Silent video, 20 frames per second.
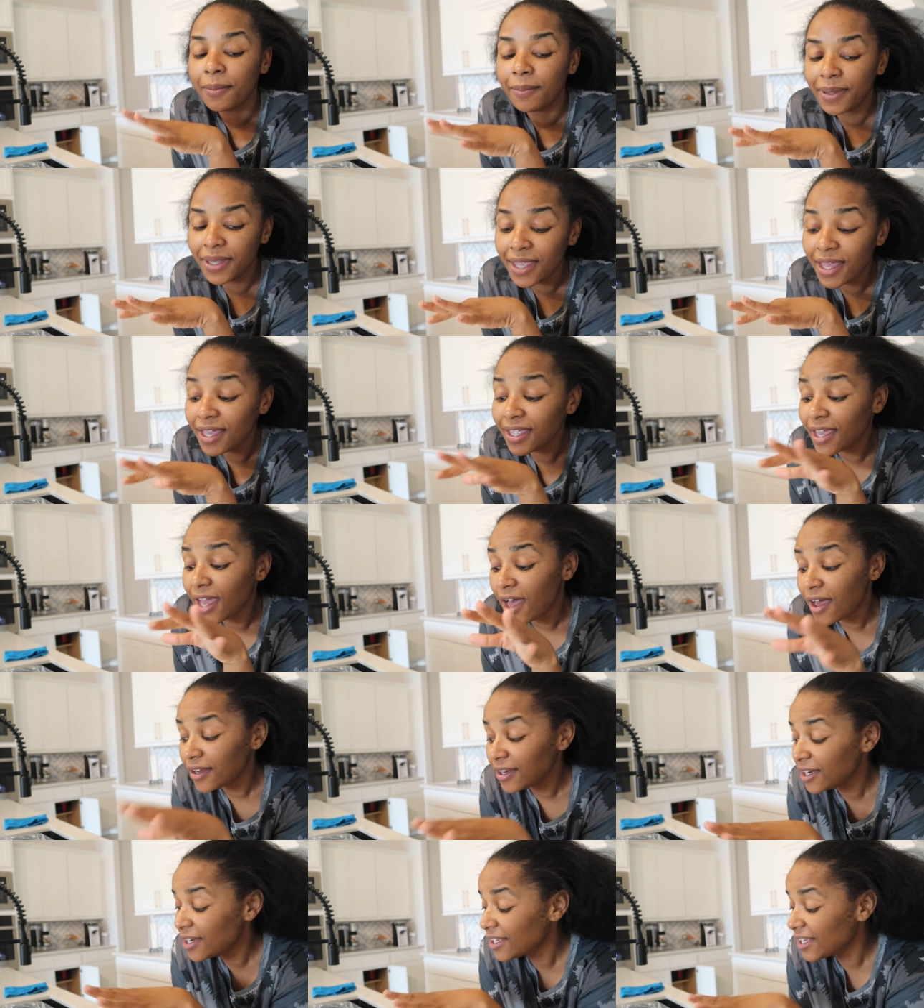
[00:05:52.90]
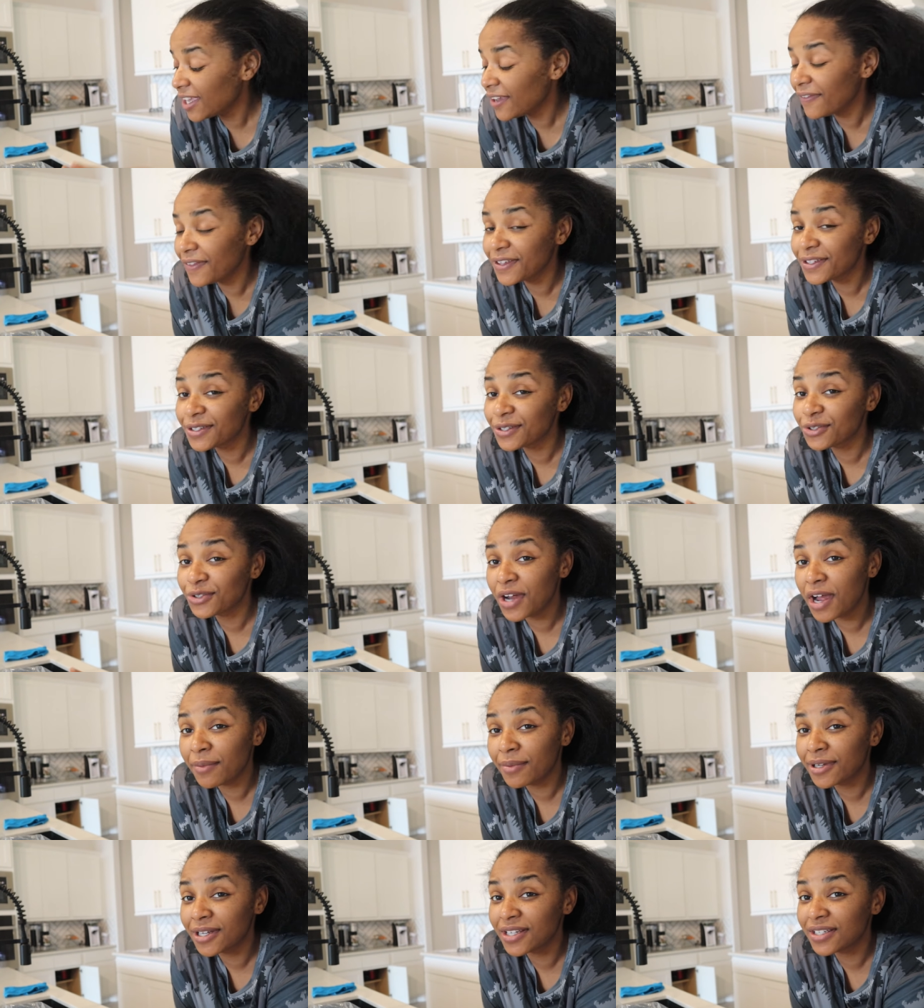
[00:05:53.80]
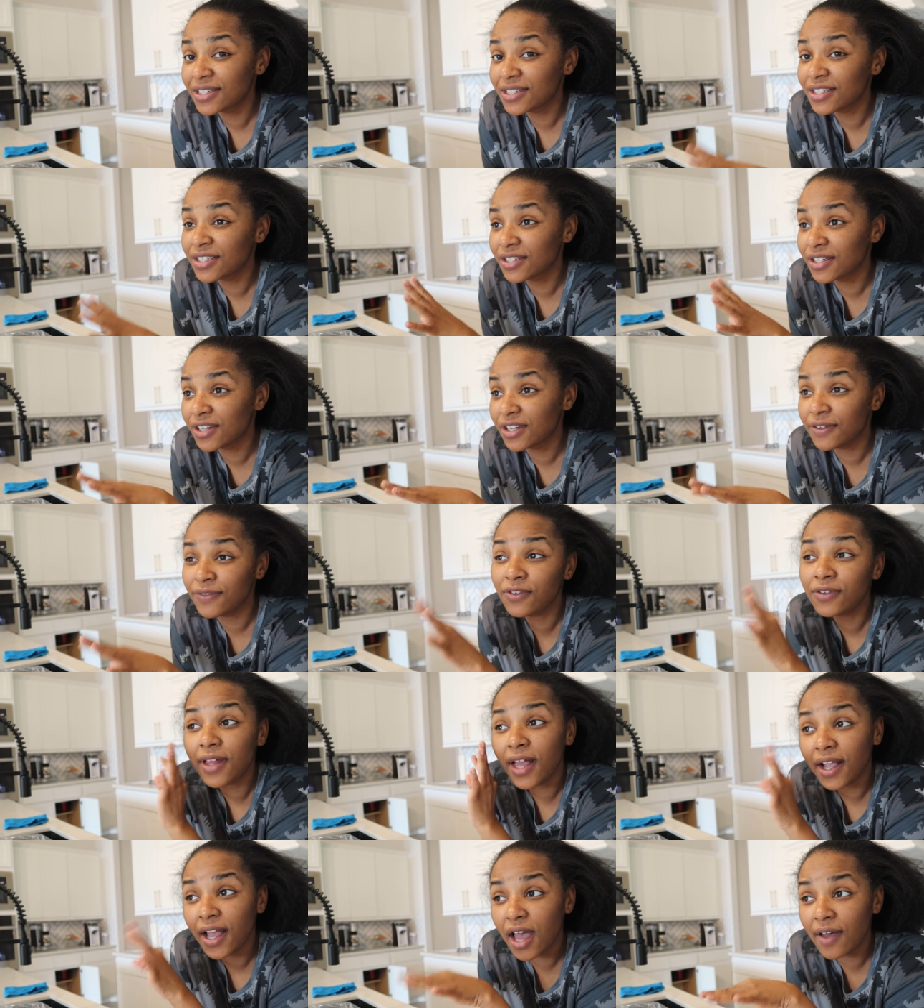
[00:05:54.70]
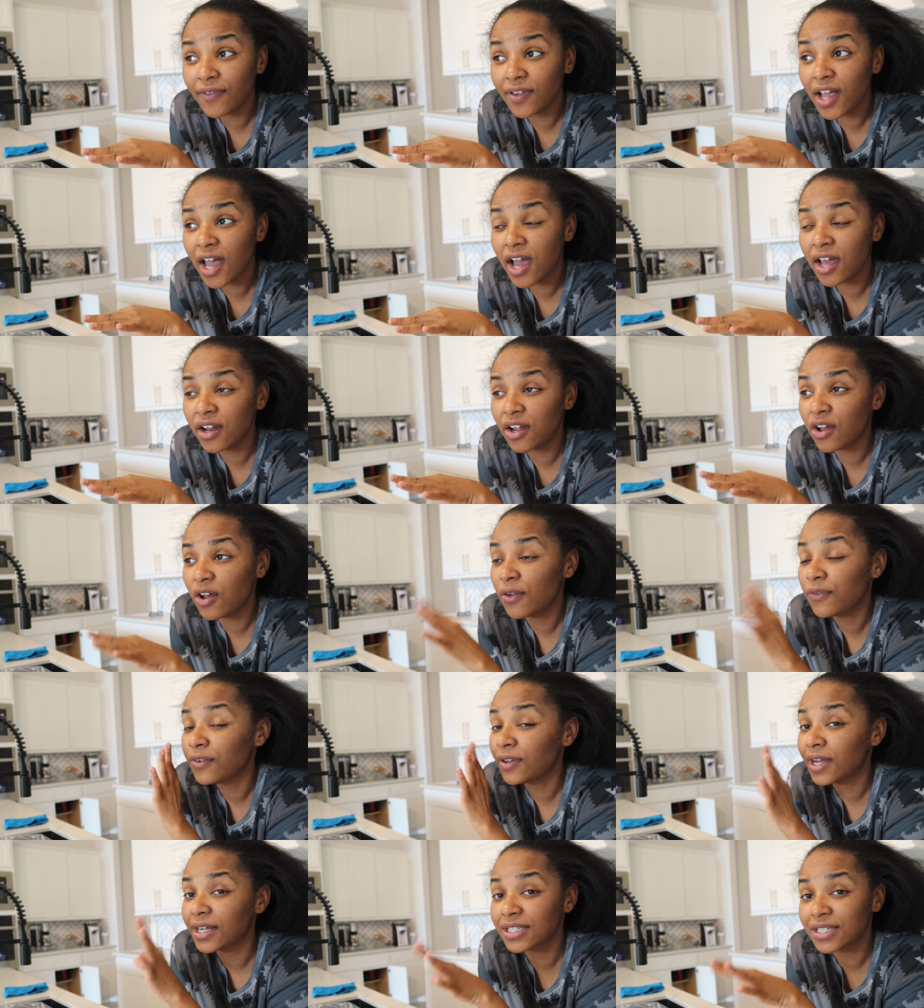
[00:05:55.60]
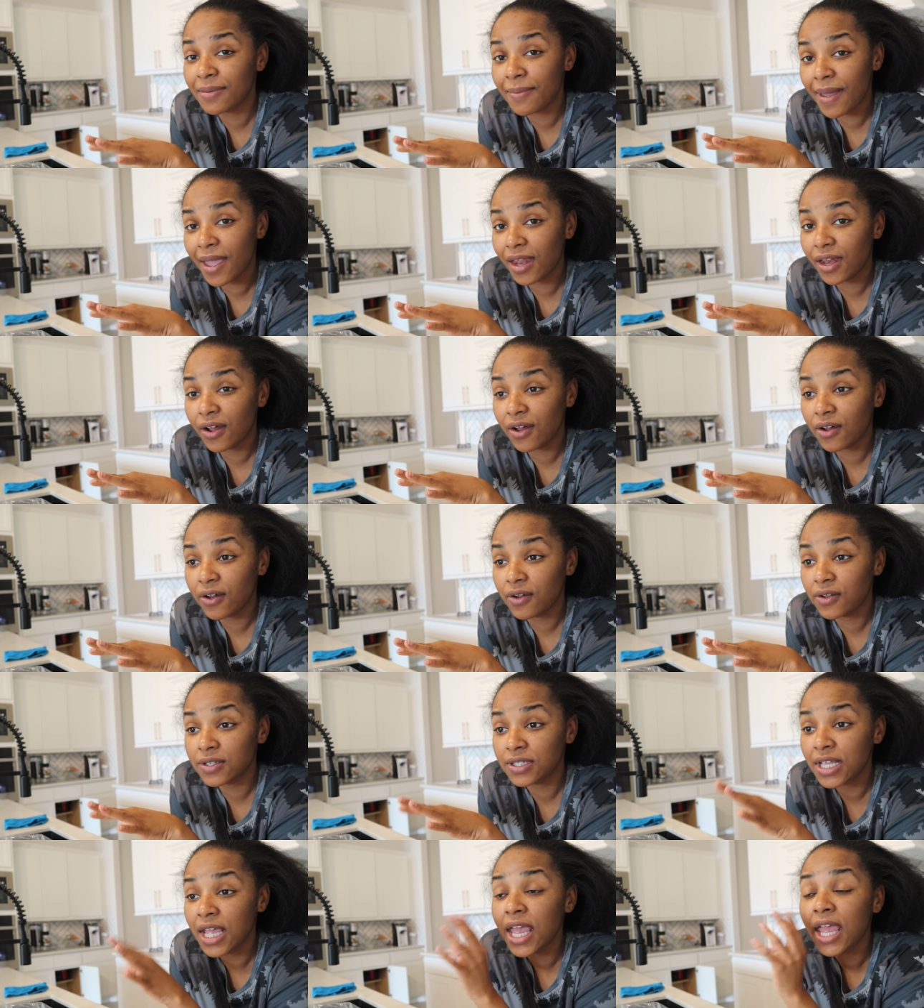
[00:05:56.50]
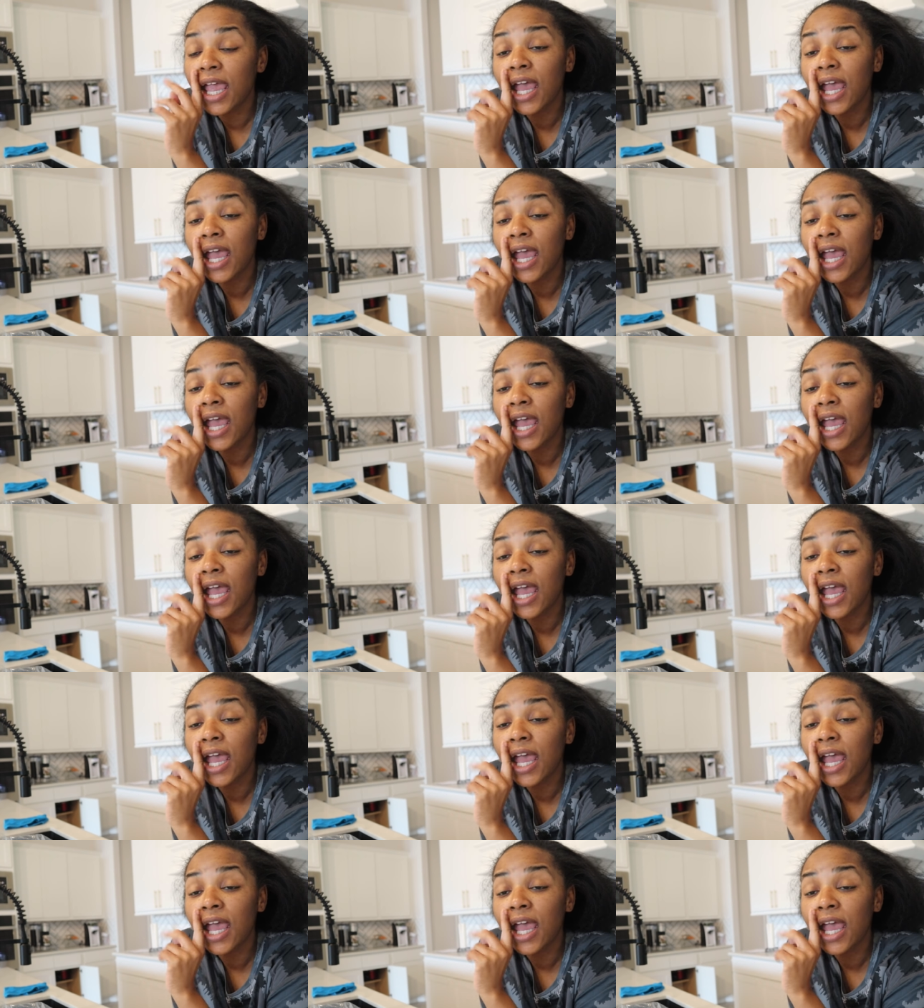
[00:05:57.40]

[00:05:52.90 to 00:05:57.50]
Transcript: But yeah, y'all need to give this a try because it's good. If you like avocado, if you like tomatoes.